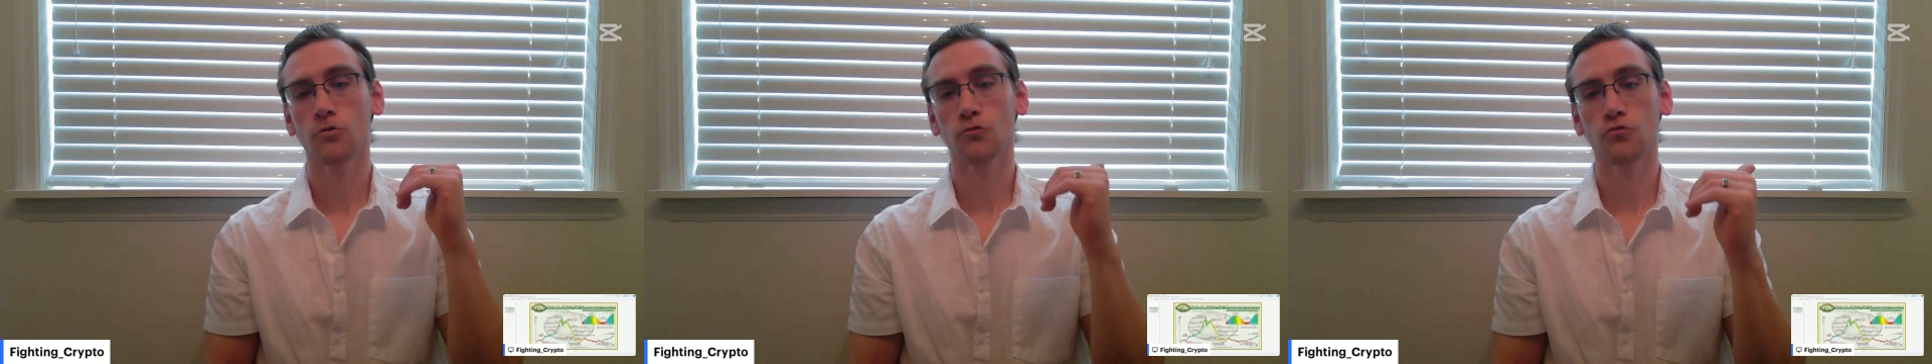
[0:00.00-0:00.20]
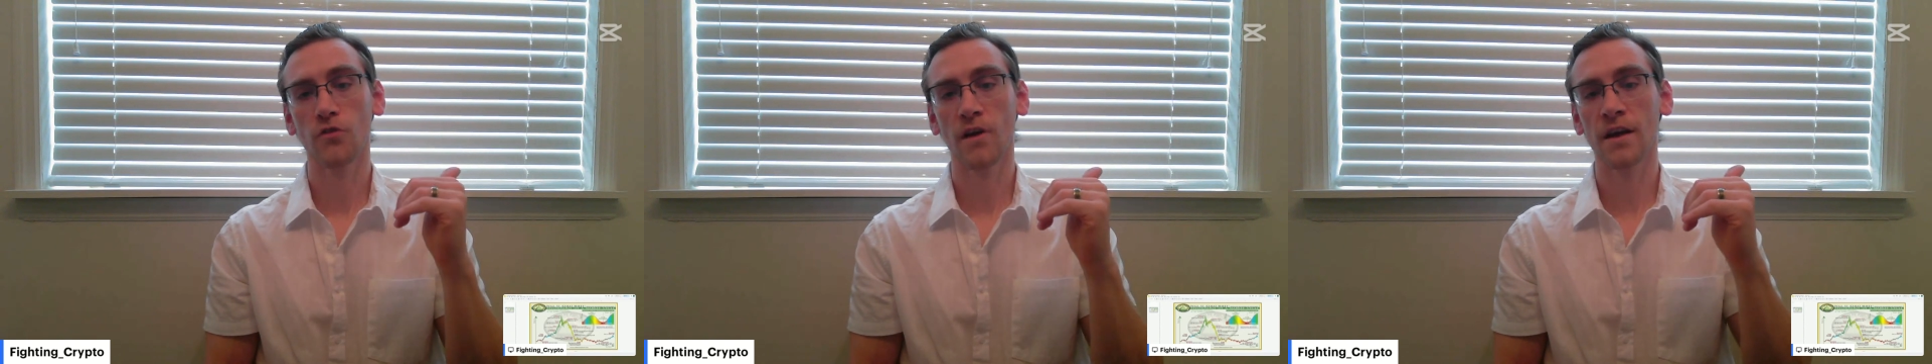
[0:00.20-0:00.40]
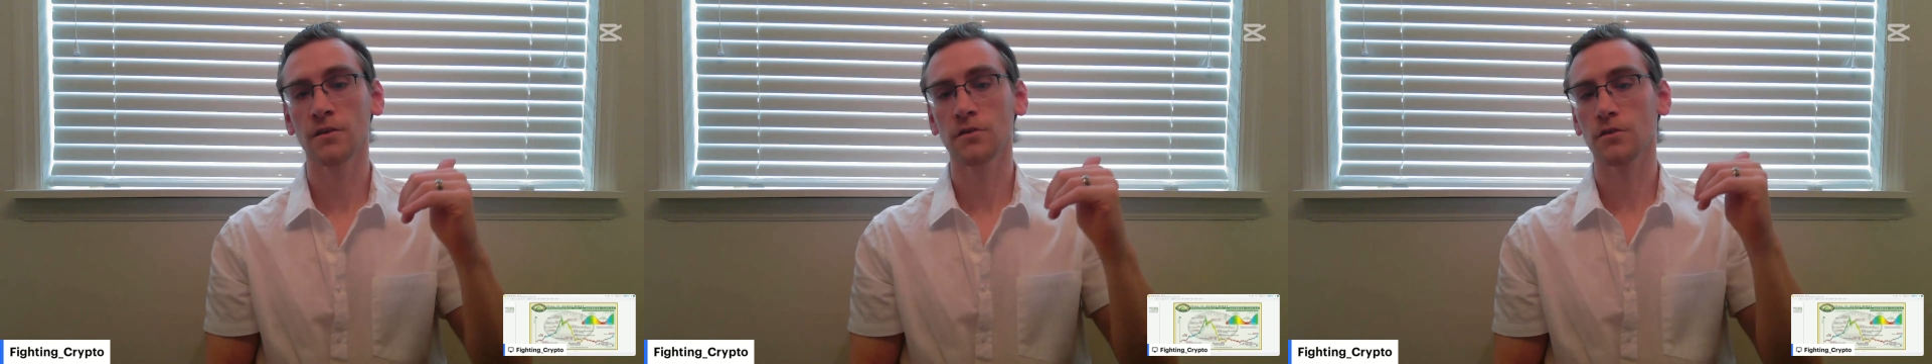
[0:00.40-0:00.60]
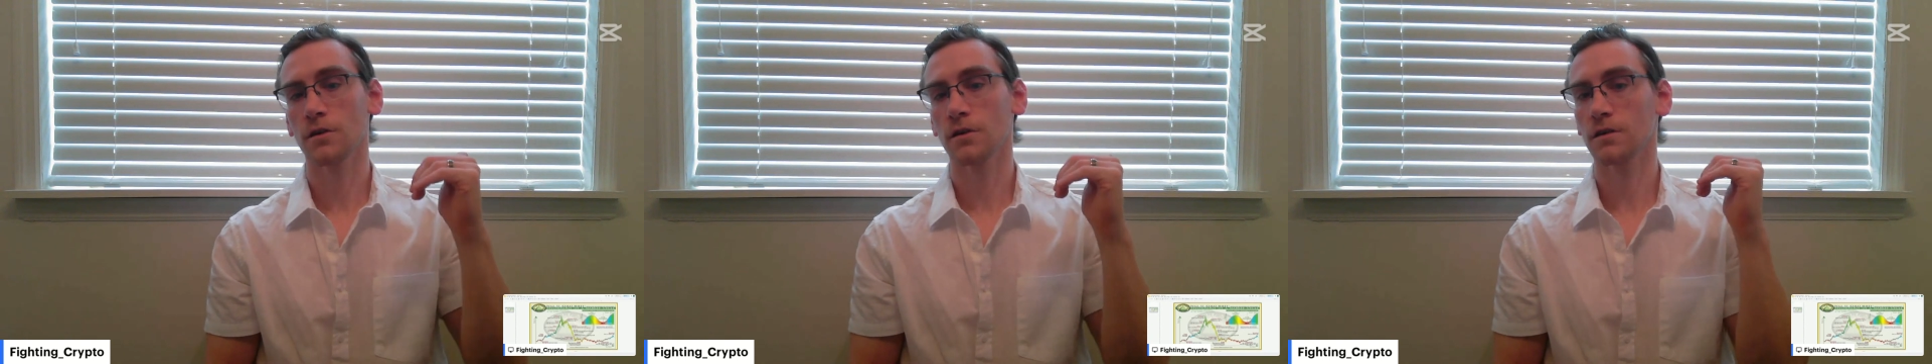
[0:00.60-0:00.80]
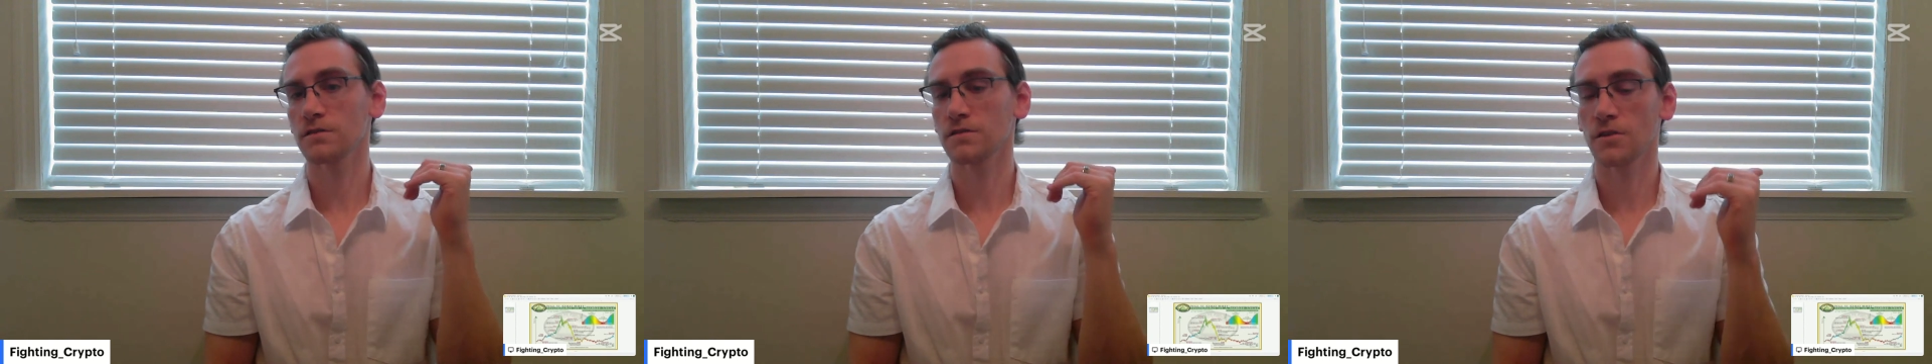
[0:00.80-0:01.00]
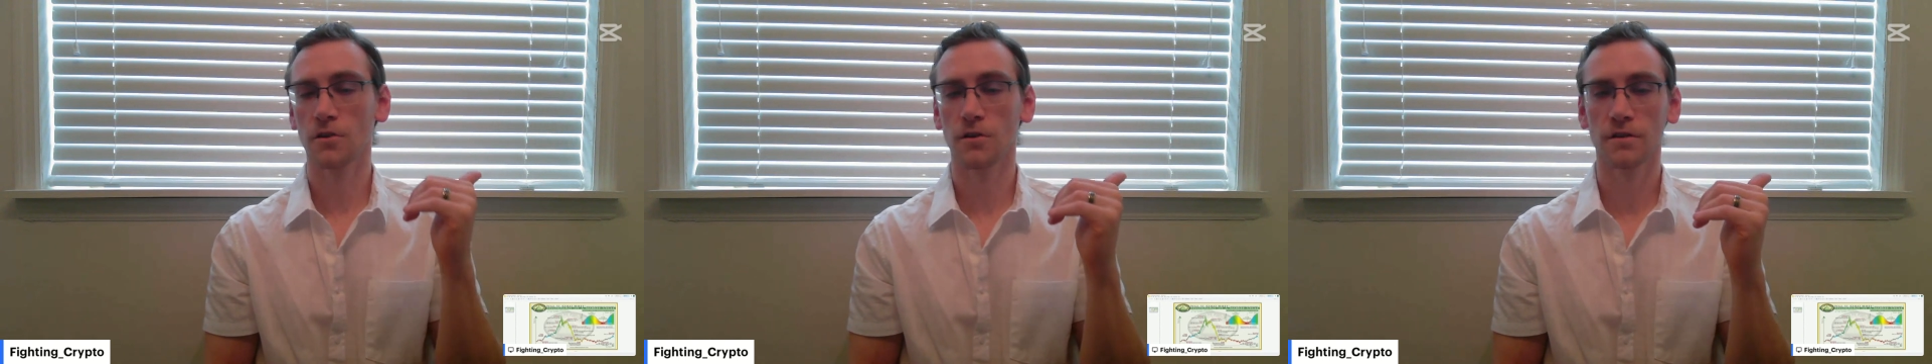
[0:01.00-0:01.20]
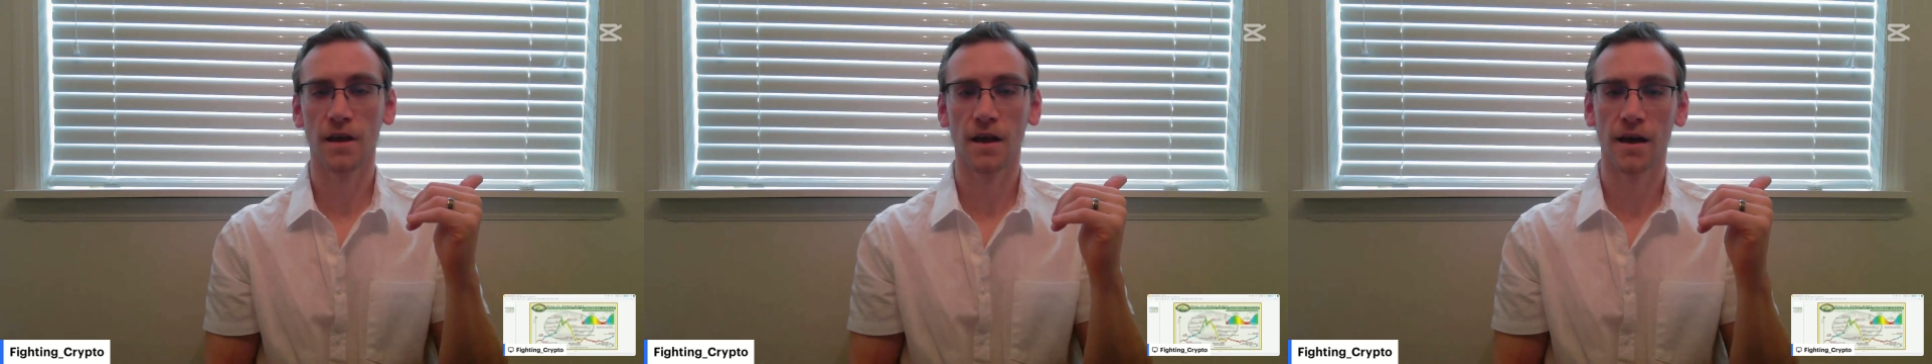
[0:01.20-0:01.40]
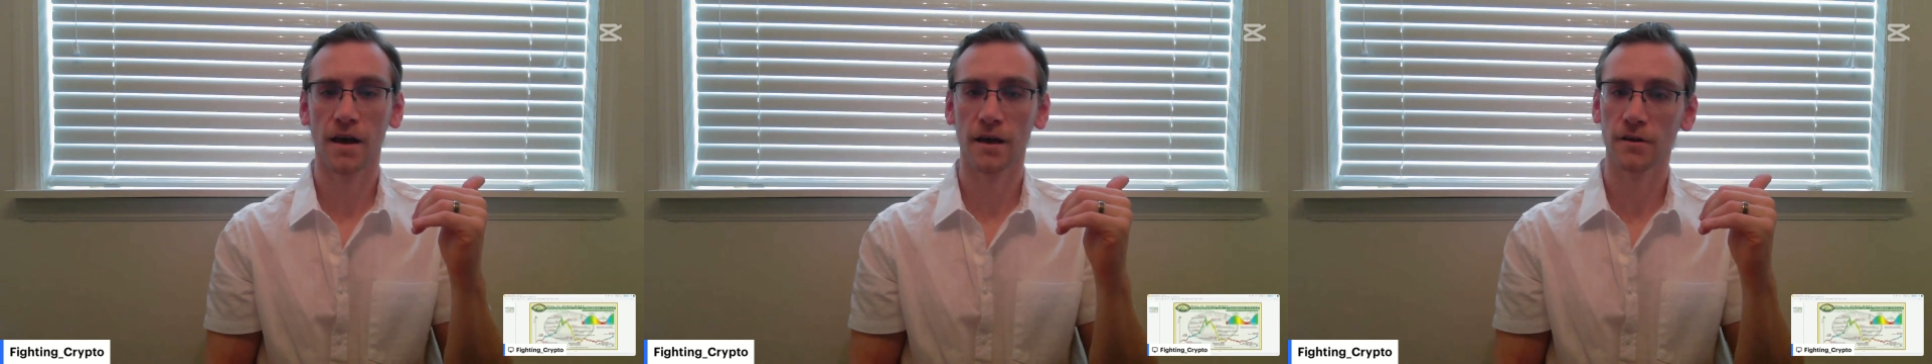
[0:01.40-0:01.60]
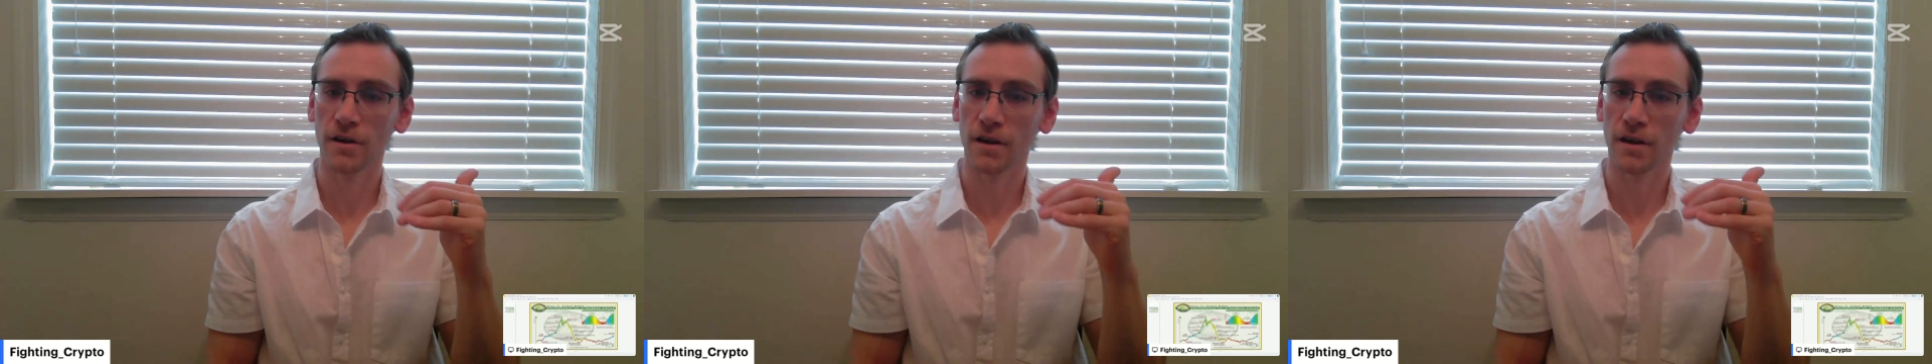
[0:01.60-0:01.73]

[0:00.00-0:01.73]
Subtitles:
Render, because they're on the higher